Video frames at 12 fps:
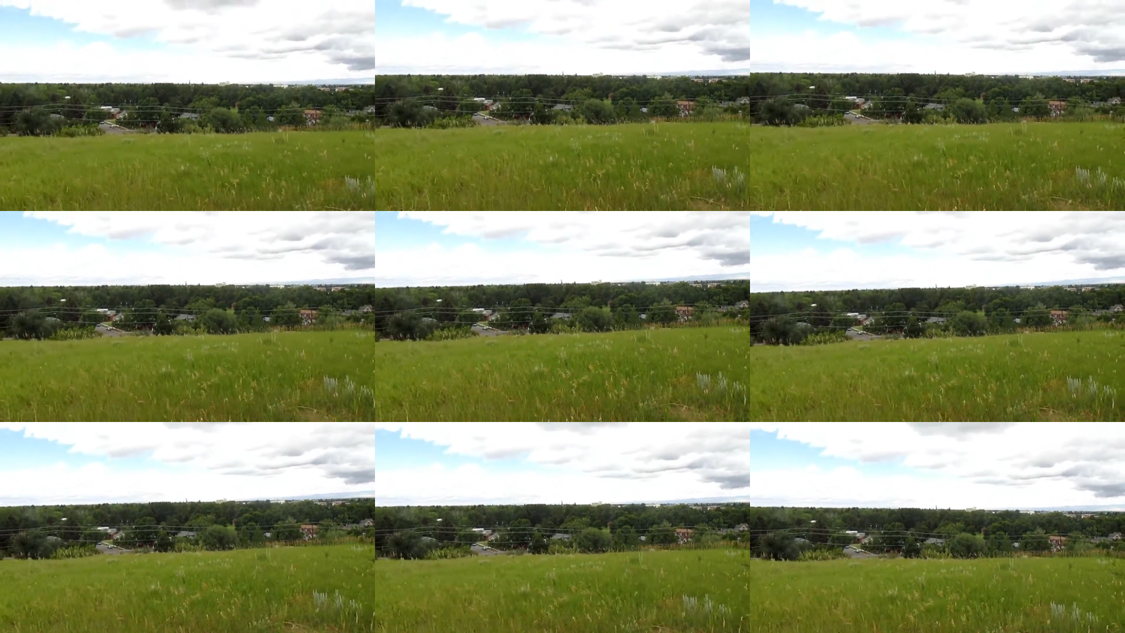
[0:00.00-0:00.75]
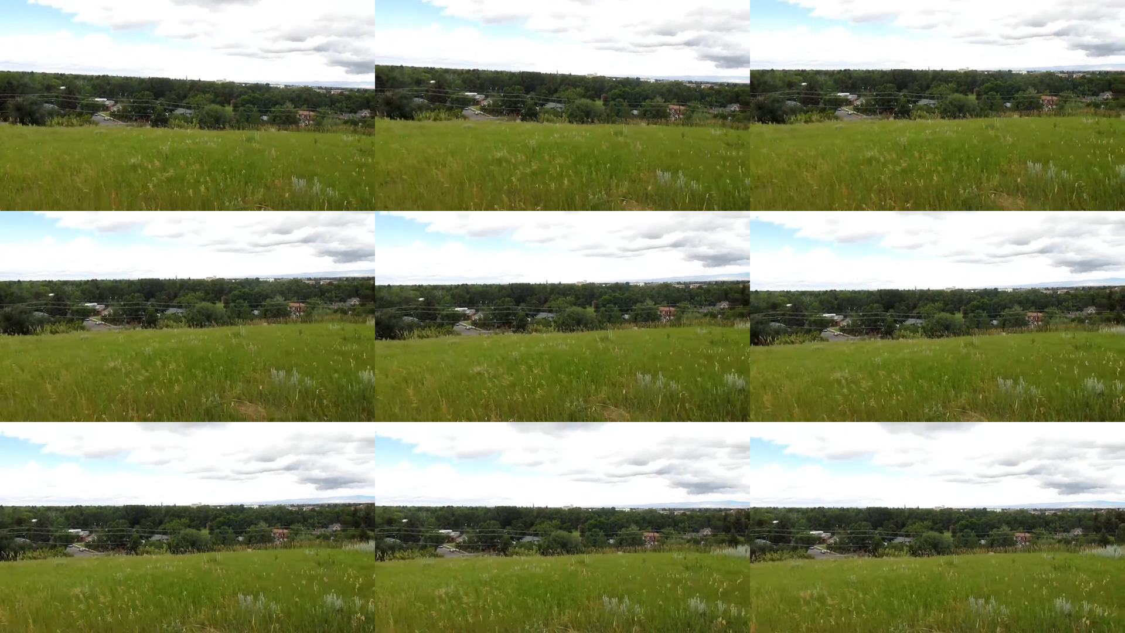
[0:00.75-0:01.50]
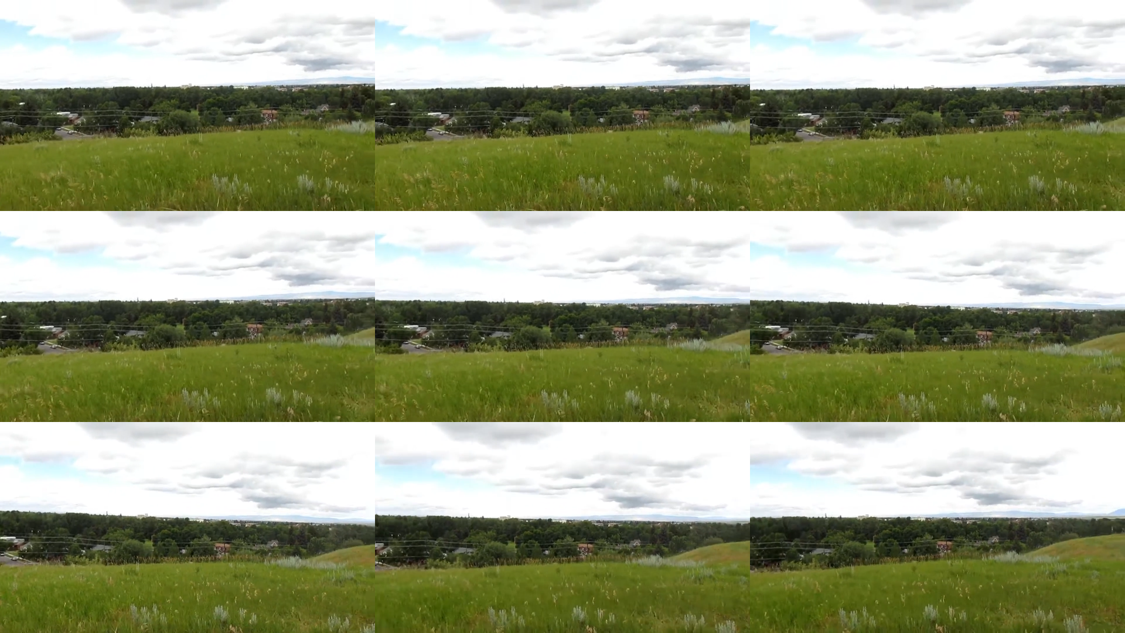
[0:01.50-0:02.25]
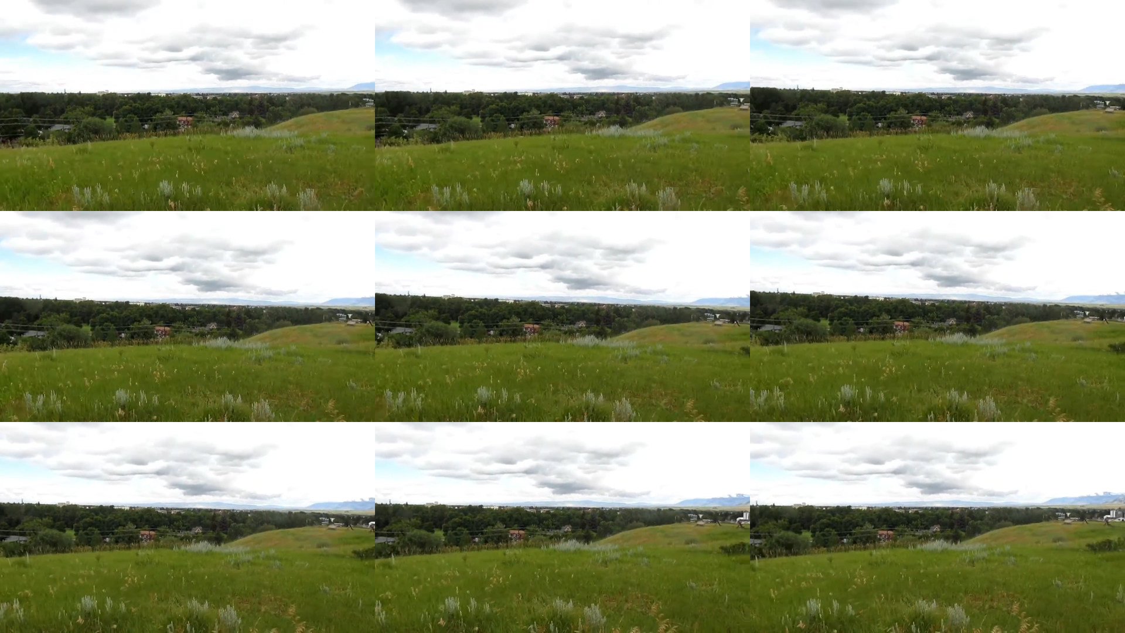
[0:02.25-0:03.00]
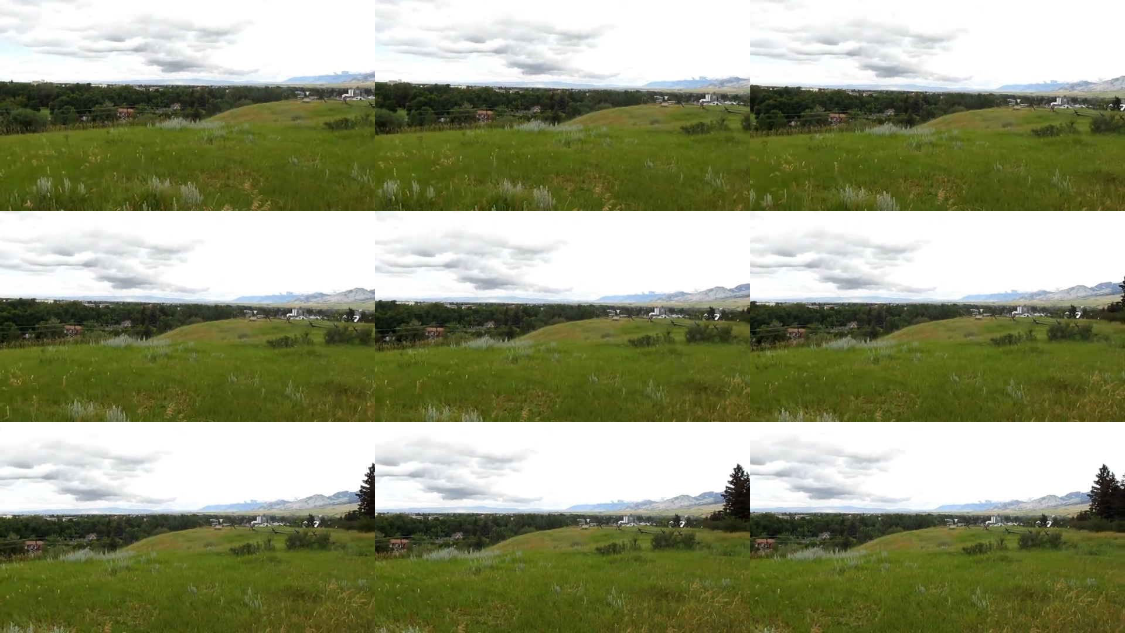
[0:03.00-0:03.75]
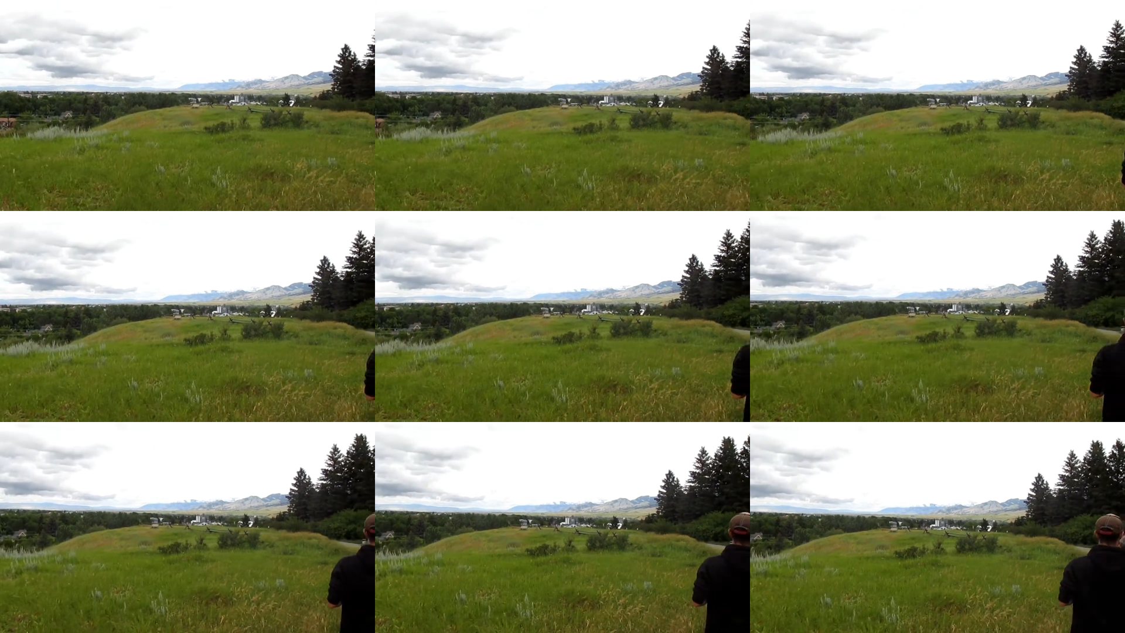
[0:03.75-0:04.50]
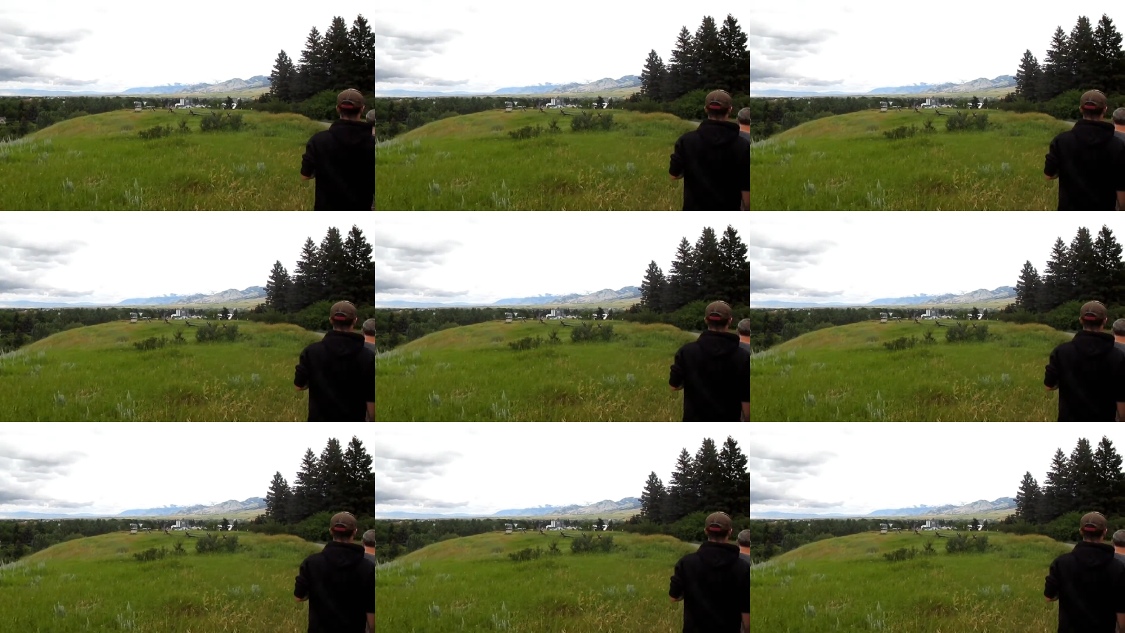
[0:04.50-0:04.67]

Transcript: Nobody's mouth can be seen.